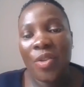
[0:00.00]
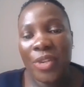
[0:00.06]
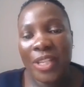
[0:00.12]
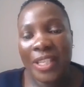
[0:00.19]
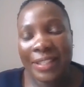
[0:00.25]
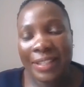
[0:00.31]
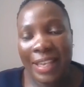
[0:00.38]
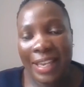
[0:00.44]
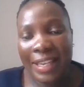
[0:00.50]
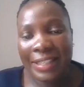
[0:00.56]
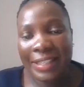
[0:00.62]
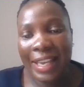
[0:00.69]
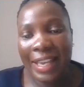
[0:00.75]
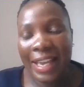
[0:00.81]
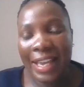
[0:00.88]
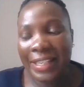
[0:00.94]

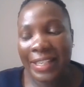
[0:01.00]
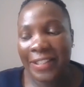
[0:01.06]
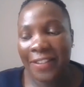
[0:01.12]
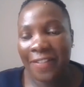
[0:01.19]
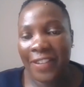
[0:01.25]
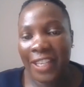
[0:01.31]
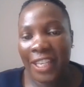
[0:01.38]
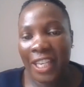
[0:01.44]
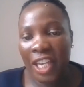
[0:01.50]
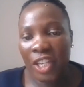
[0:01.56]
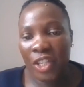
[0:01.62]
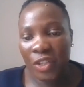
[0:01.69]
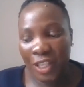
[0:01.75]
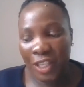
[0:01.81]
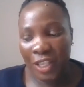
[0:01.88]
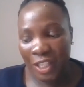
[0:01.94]
Research and Civic
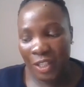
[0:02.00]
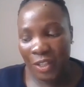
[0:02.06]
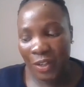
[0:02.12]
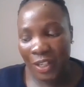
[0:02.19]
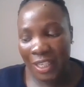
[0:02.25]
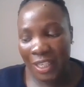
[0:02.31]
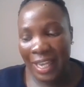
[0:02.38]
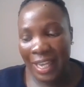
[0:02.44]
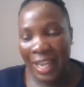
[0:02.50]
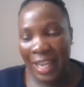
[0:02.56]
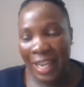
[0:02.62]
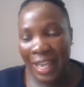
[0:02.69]
Education.